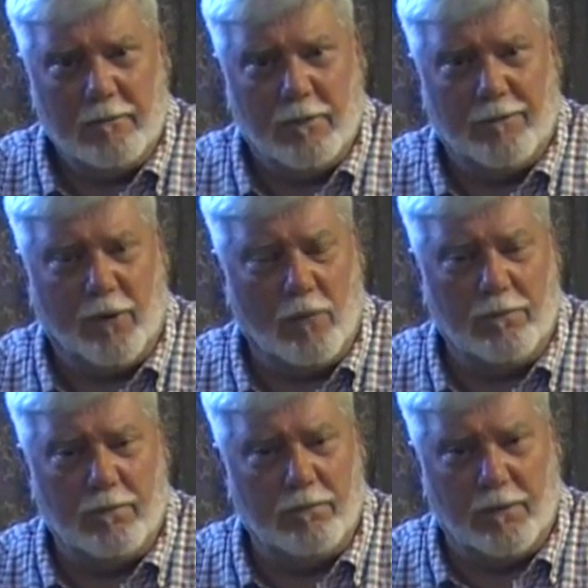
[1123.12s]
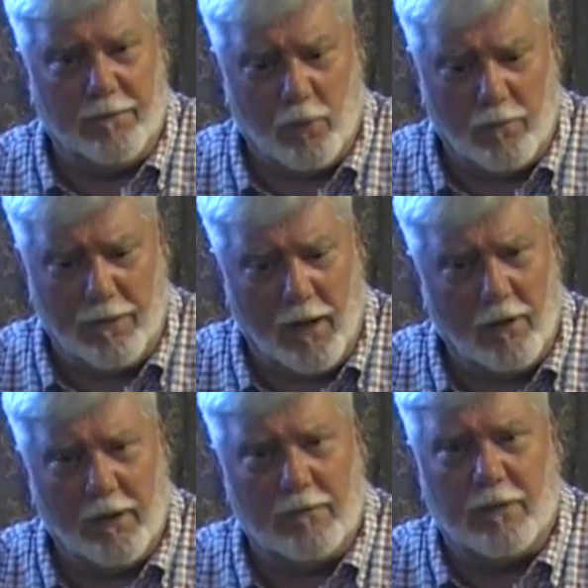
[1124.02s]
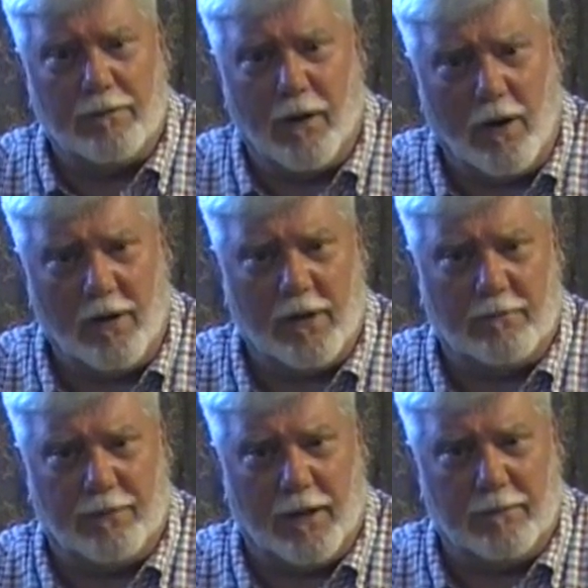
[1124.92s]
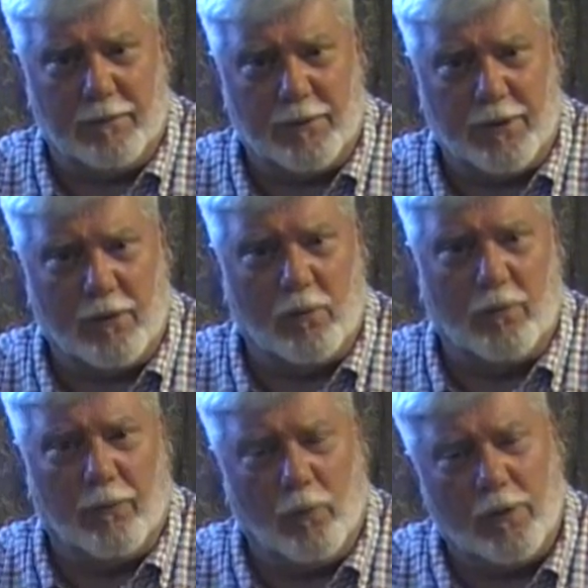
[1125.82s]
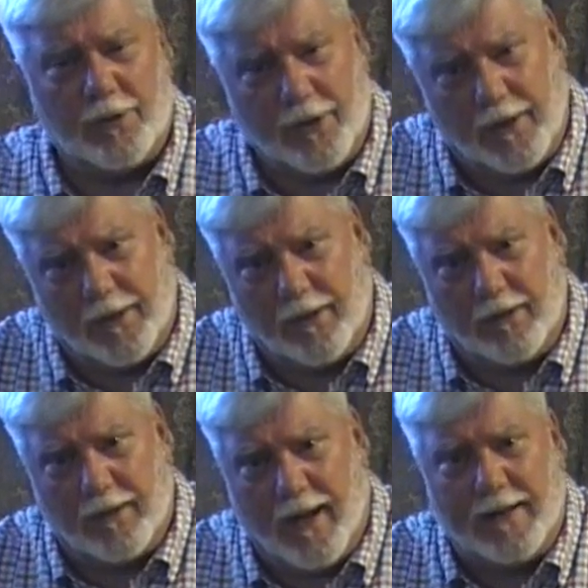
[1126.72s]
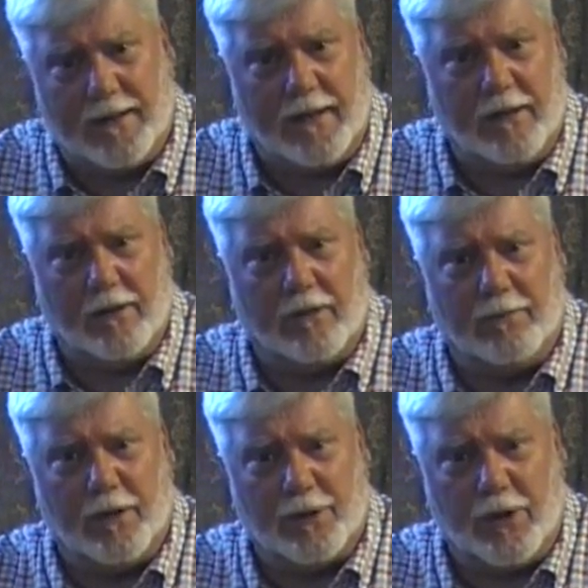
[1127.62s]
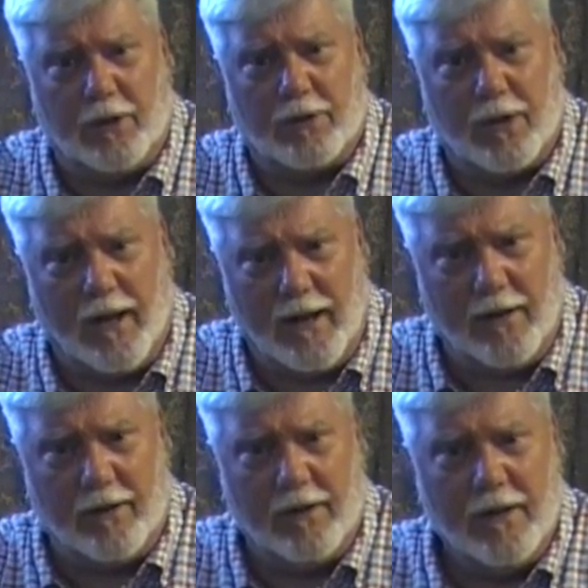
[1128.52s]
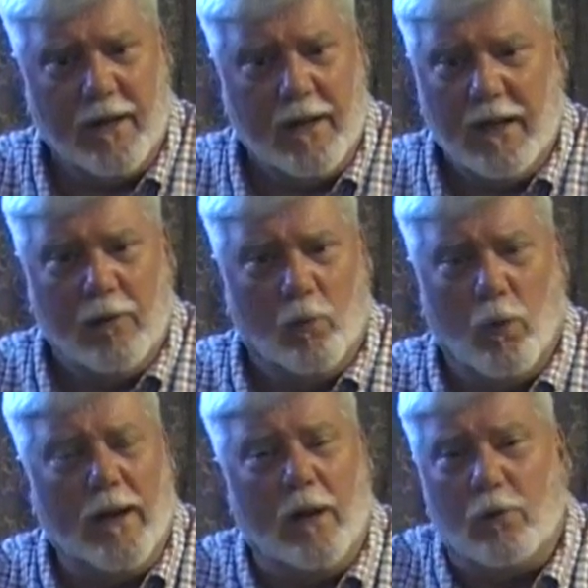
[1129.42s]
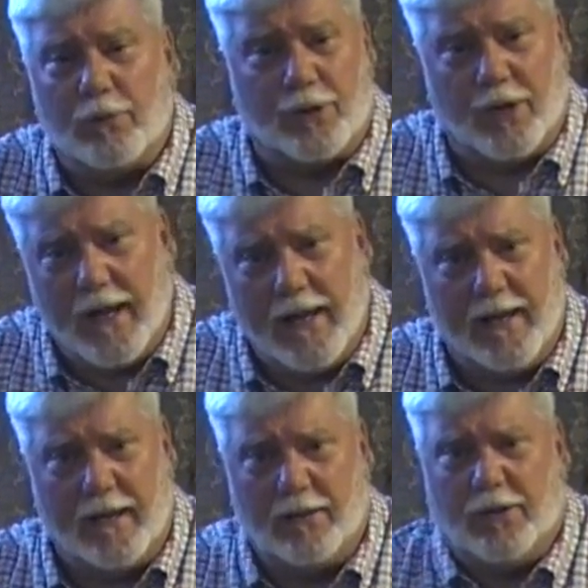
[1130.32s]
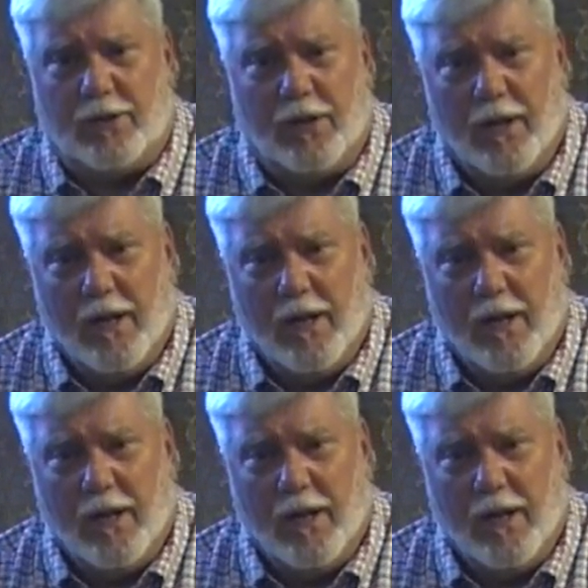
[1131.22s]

before before Paul ever departed people. So we're sitting here 1900 plus years later, we don't see as